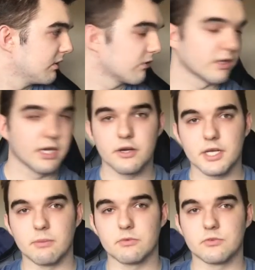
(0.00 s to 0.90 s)
So yeah, I
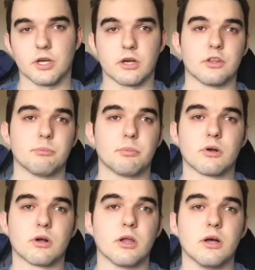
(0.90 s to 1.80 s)
kept track of the
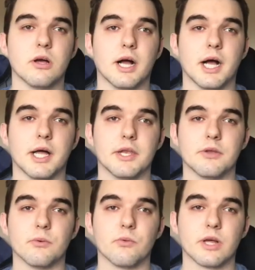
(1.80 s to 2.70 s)
booklet and
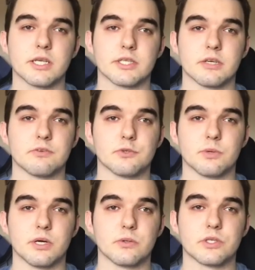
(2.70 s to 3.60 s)
all that stuff as
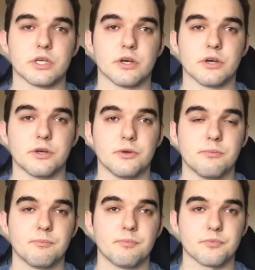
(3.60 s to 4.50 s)
well, so
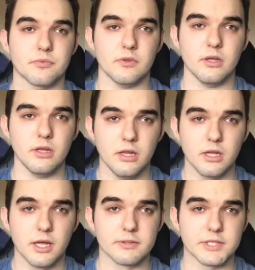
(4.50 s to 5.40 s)

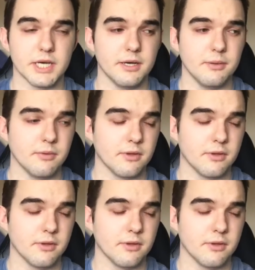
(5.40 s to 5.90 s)
that was that.